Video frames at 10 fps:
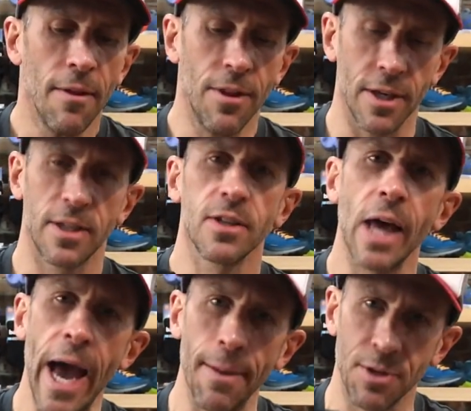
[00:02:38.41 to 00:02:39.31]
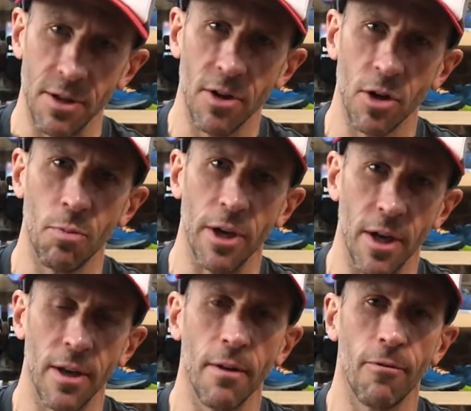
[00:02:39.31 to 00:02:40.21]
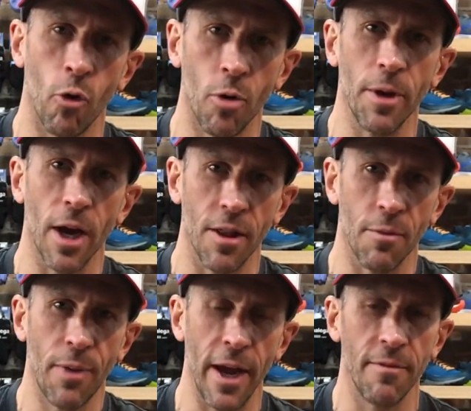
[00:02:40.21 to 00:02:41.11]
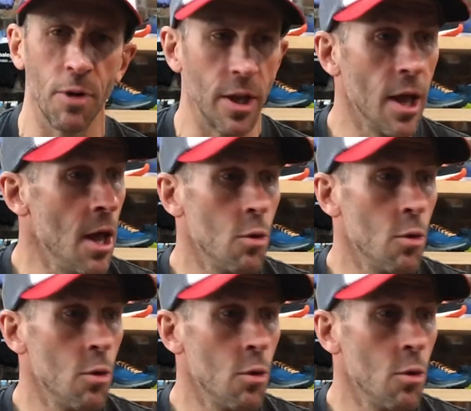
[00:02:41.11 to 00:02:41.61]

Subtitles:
this slaps a little bit for me on the pavement.